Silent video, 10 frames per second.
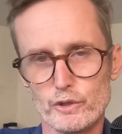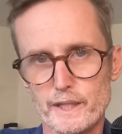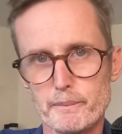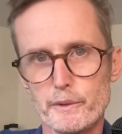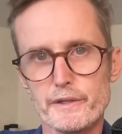
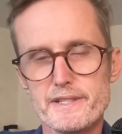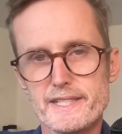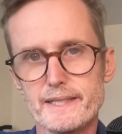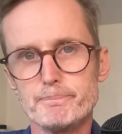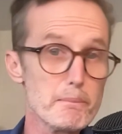
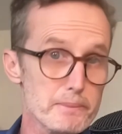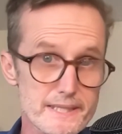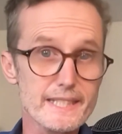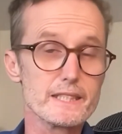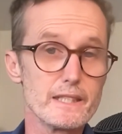community. And
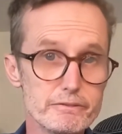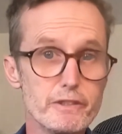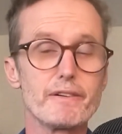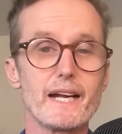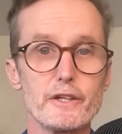particularly if
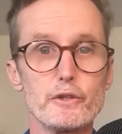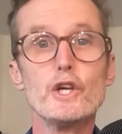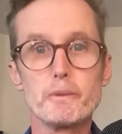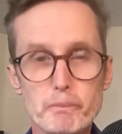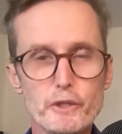you value
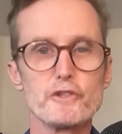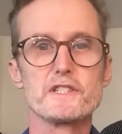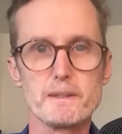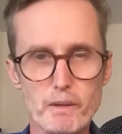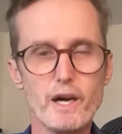
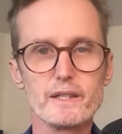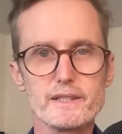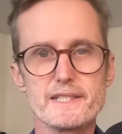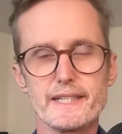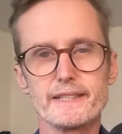community
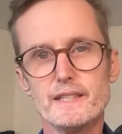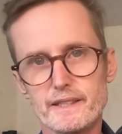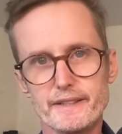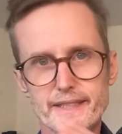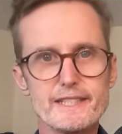marketing,
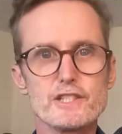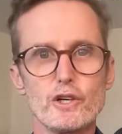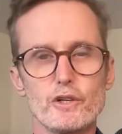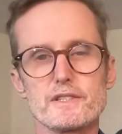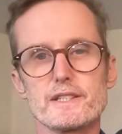and
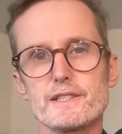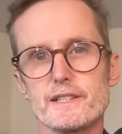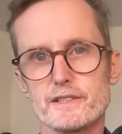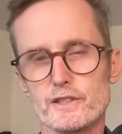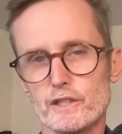e-shots
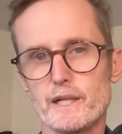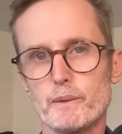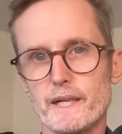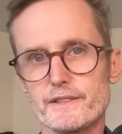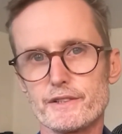is a great
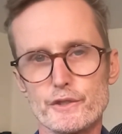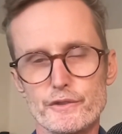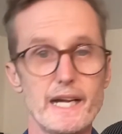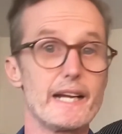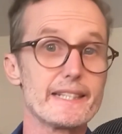way to do
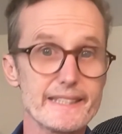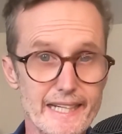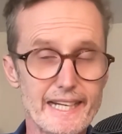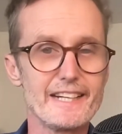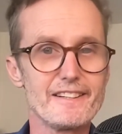that. And
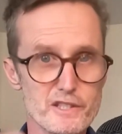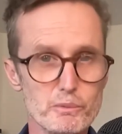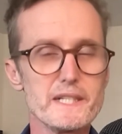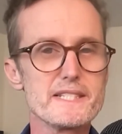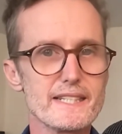again, there
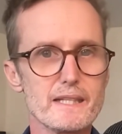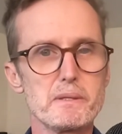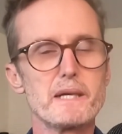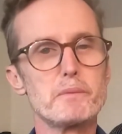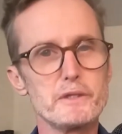is a little
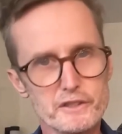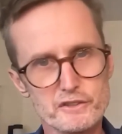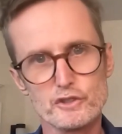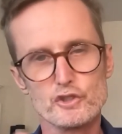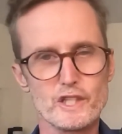bit, but you can
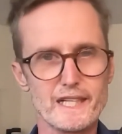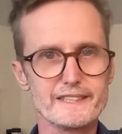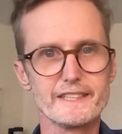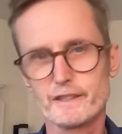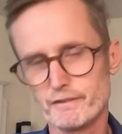do
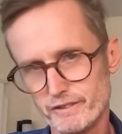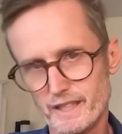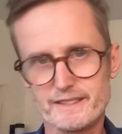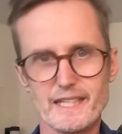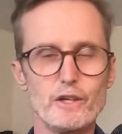tracking. You can
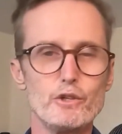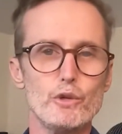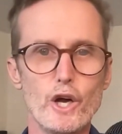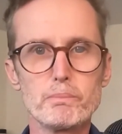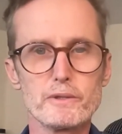find out who
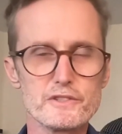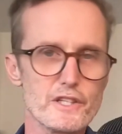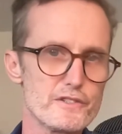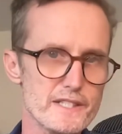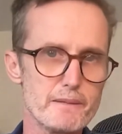opens
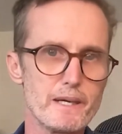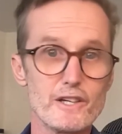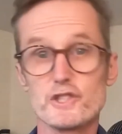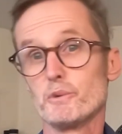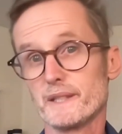those
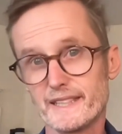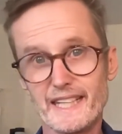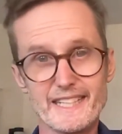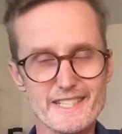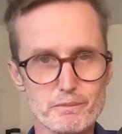emails, who
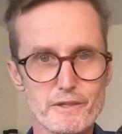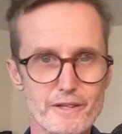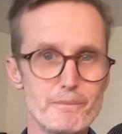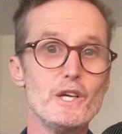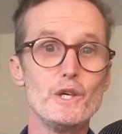engages with
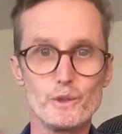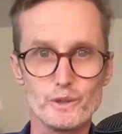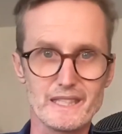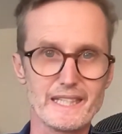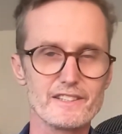them, who
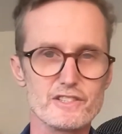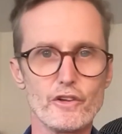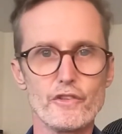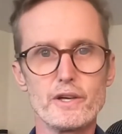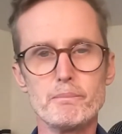clicks
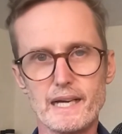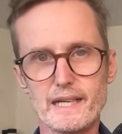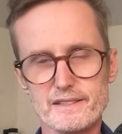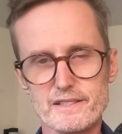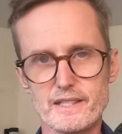on them,
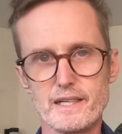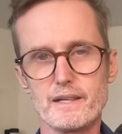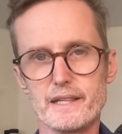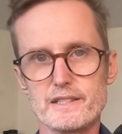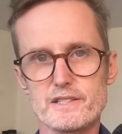and
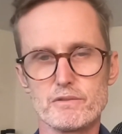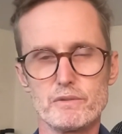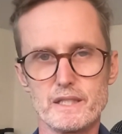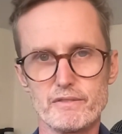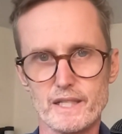that's
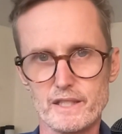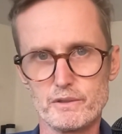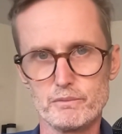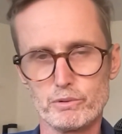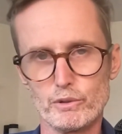really
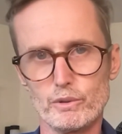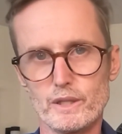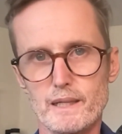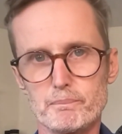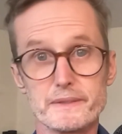valuable
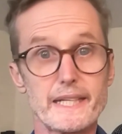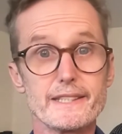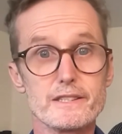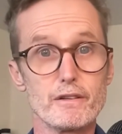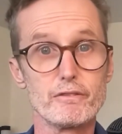
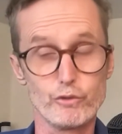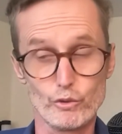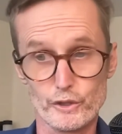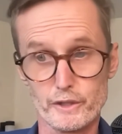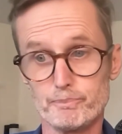data
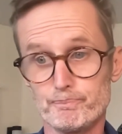for you.